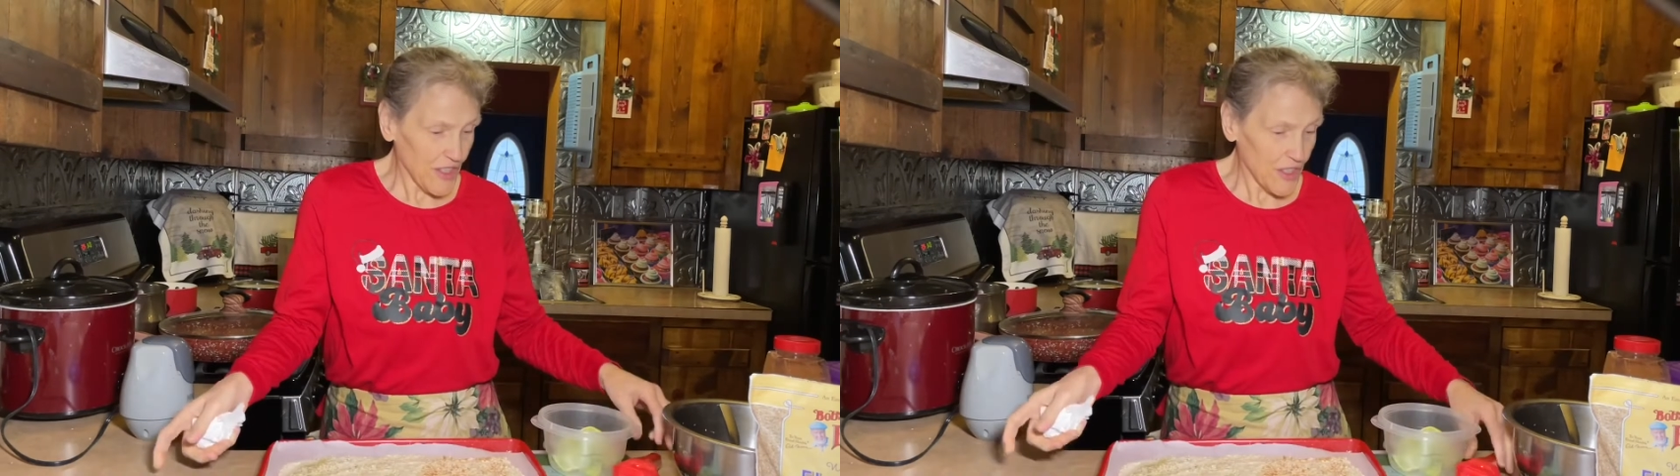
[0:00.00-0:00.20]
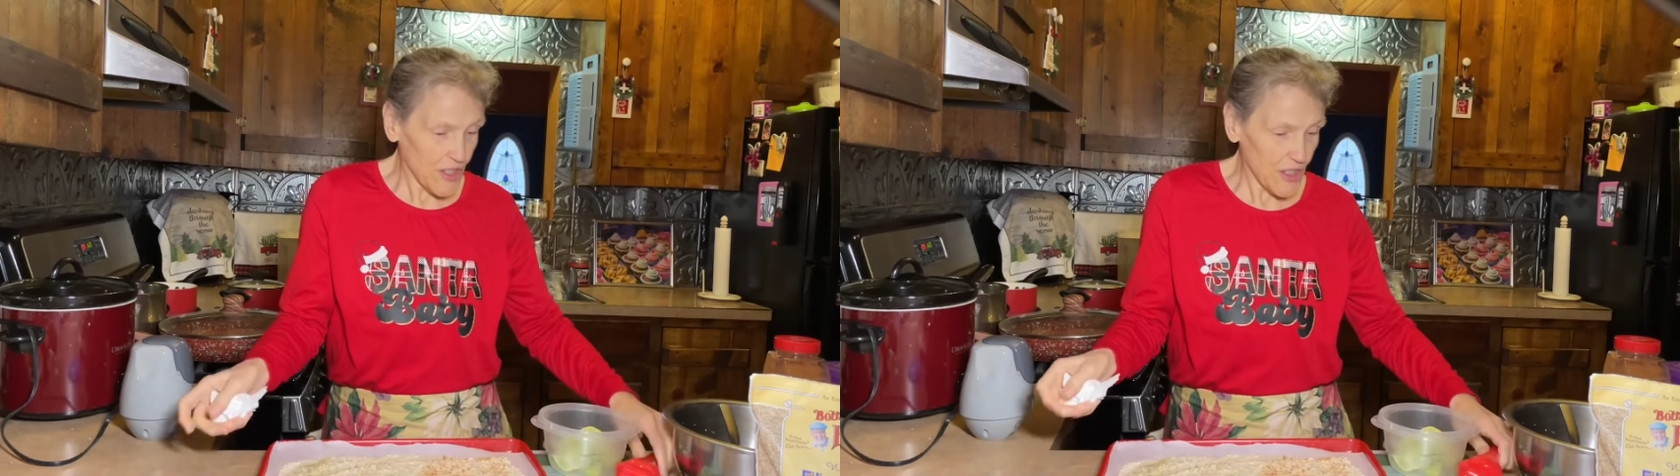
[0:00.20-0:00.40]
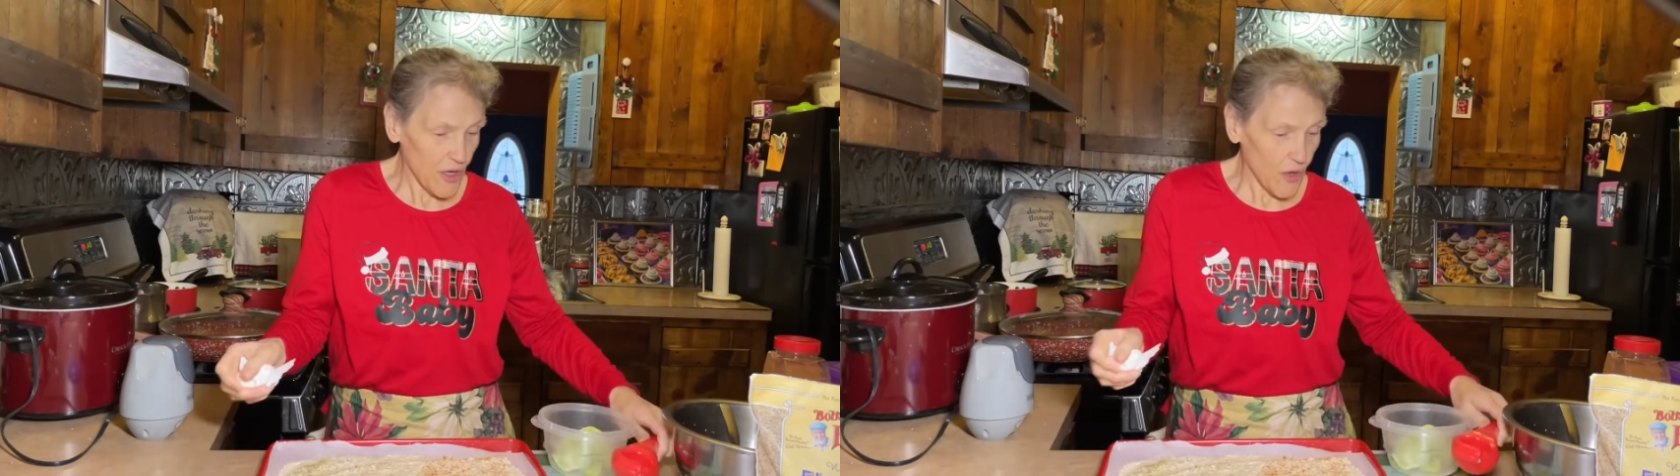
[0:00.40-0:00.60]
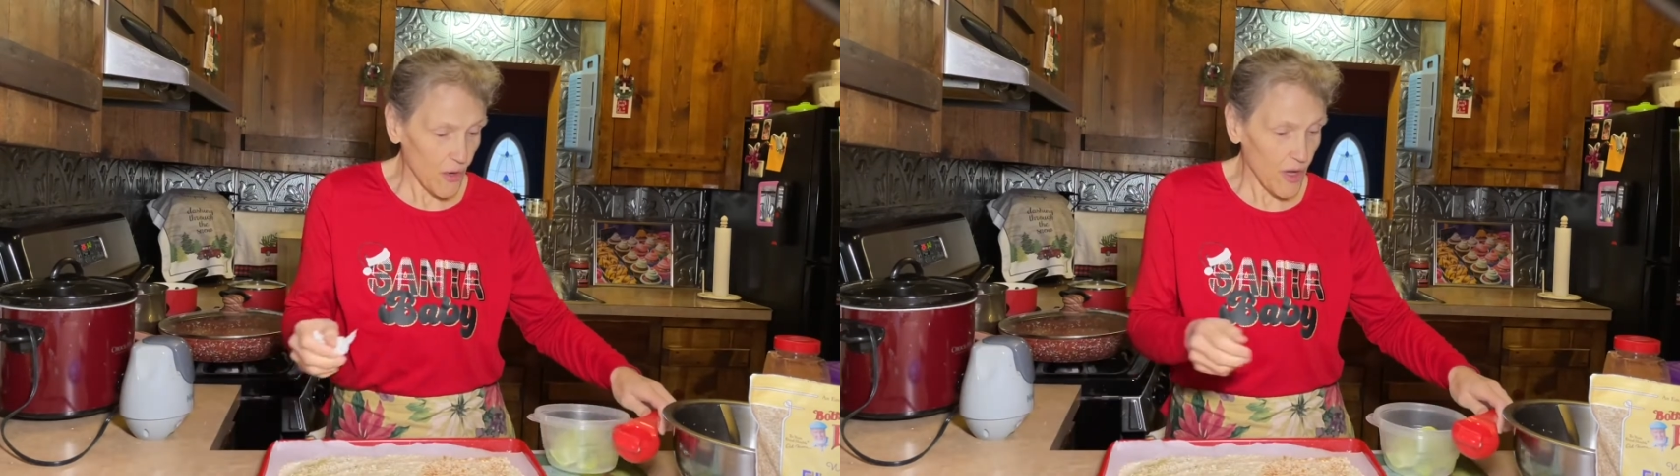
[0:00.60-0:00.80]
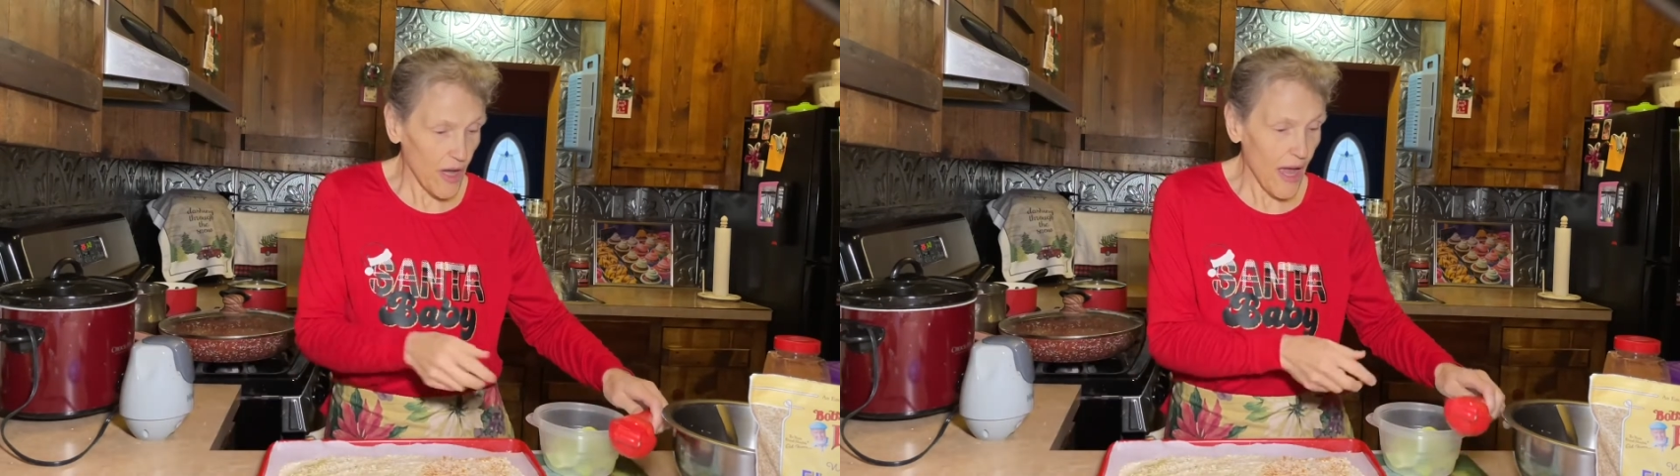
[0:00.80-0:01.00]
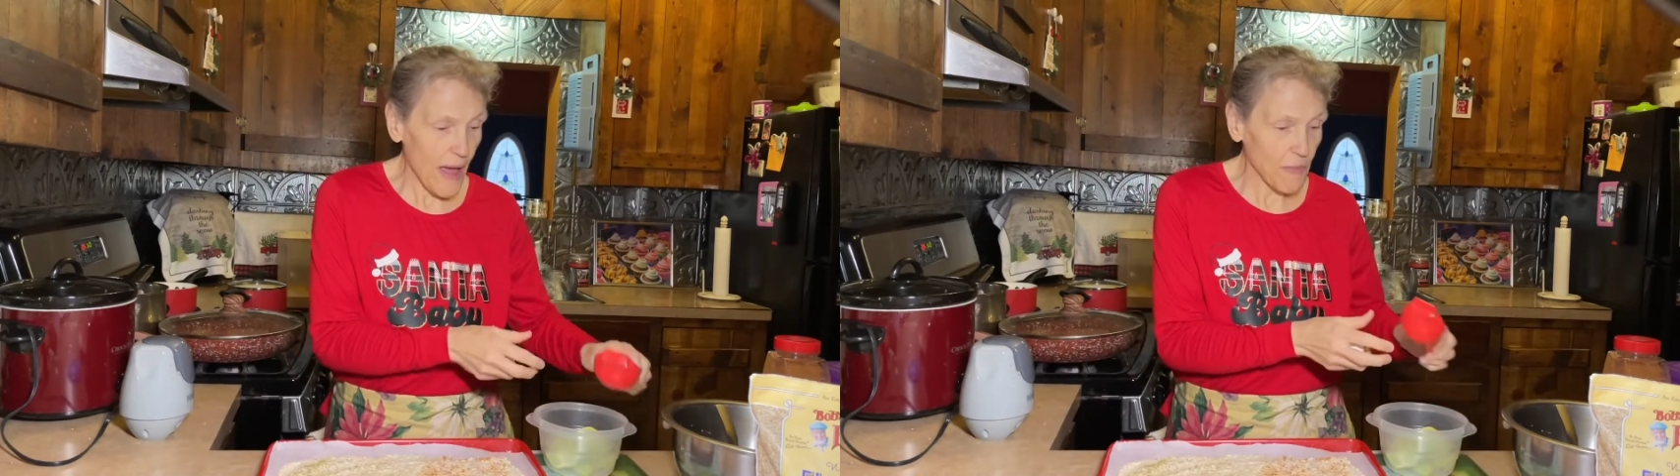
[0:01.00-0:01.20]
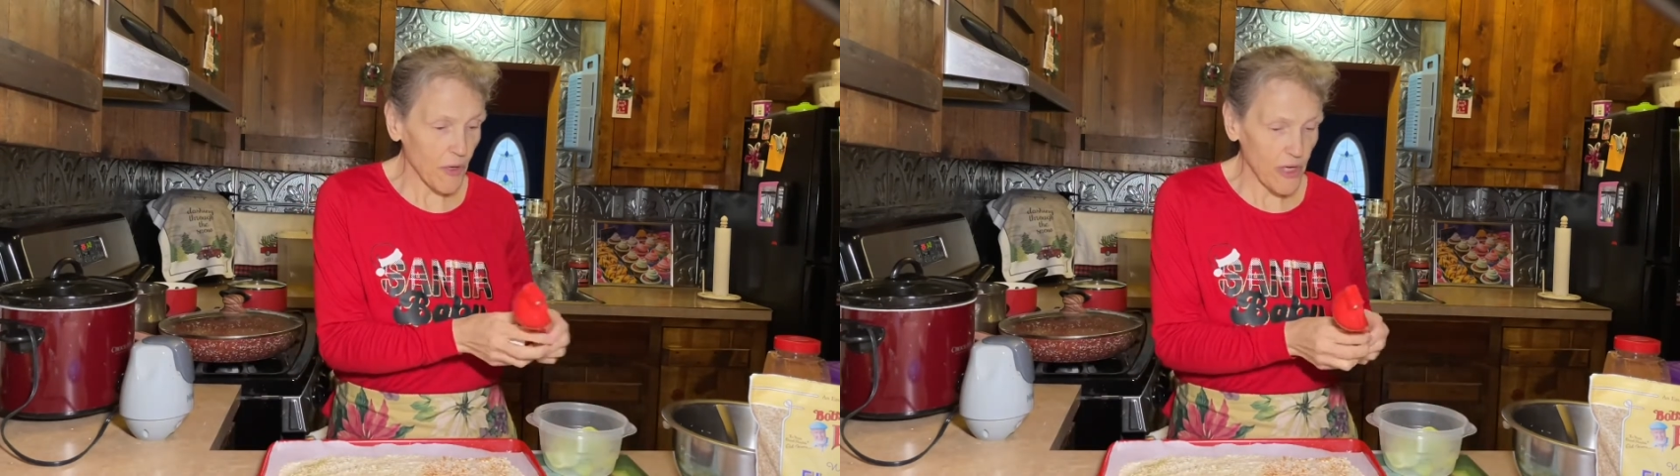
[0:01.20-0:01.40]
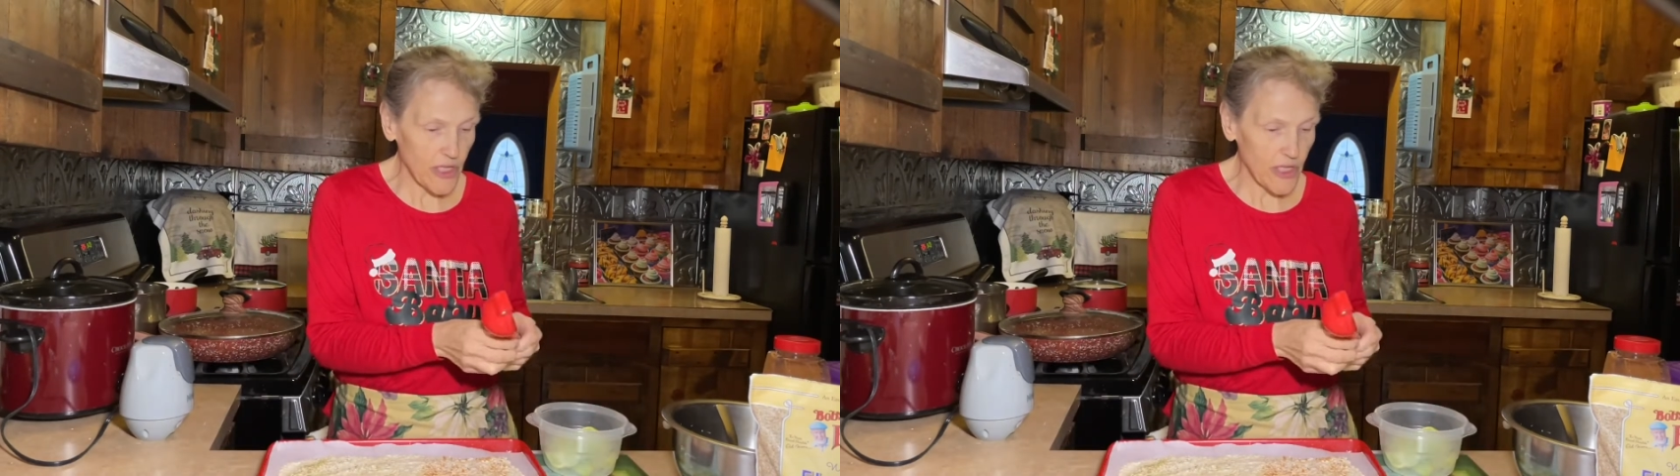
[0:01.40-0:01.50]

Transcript: So I'm going